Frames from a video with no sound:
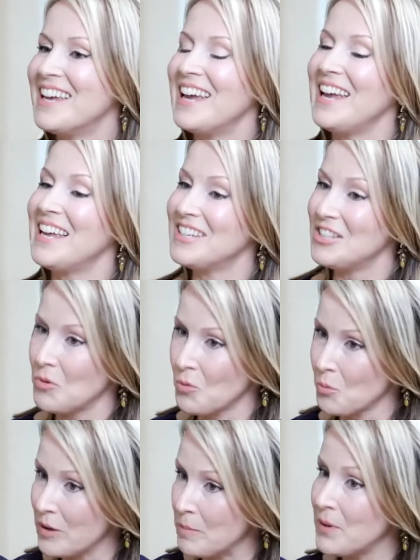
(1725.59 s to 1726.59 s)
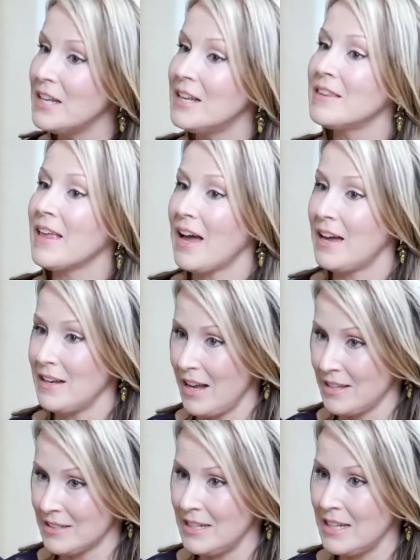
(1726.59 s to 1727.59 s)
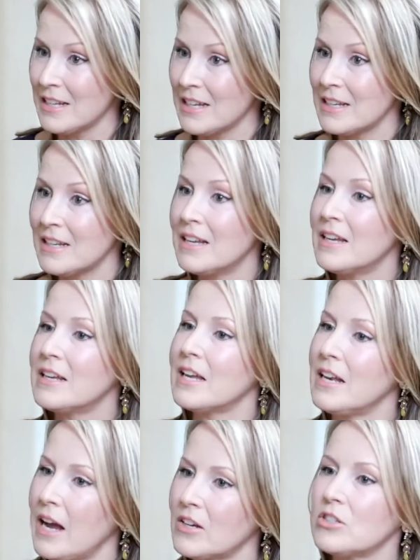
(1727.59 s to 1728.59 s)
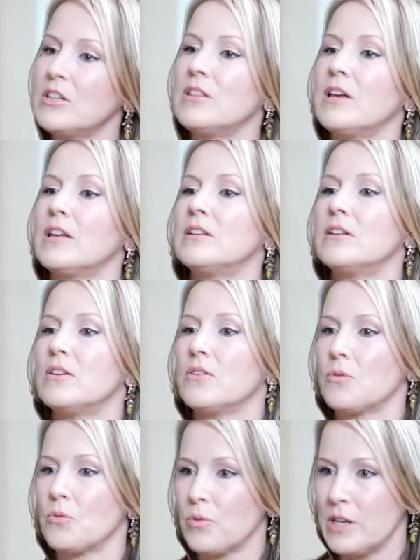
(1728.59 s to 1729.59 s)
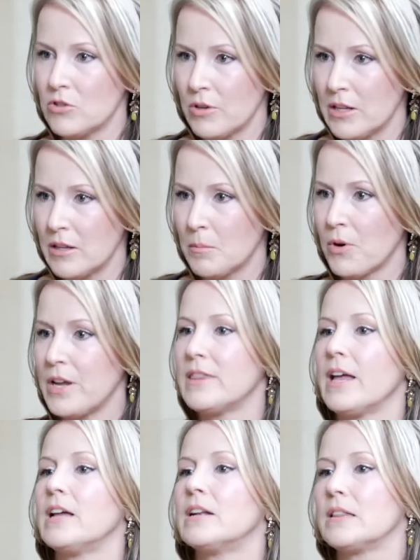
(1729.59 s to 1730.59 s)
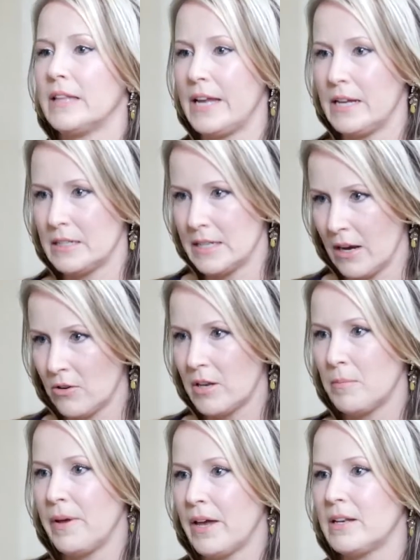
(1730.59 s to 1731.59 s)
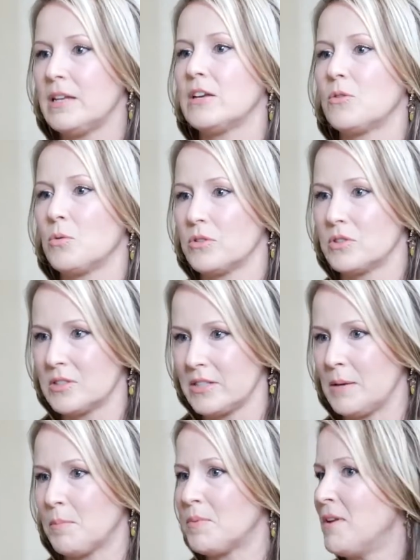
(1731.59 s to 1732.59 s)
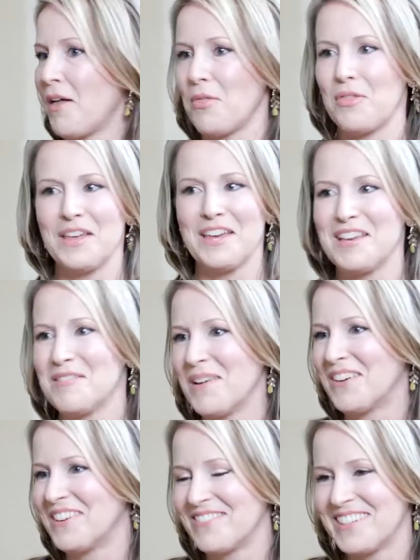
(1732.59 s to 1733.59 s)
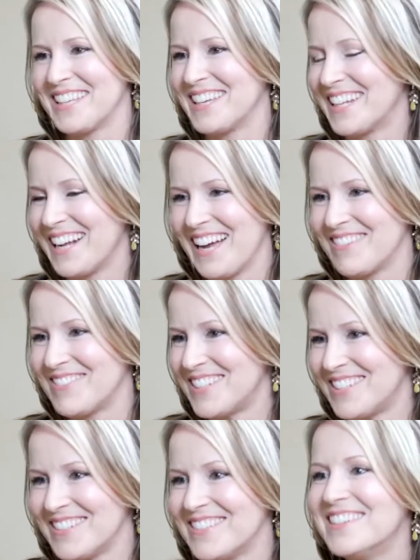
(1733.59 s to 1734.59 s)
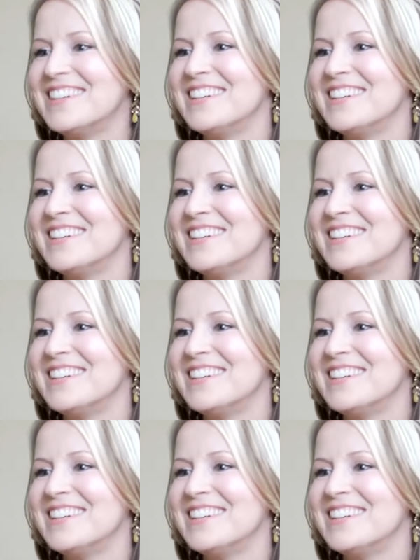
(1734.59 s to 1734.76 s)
and repeating that as needed can actually then retrain the brain that laying down in bed equals sleep, not thinking about everything that I have to do.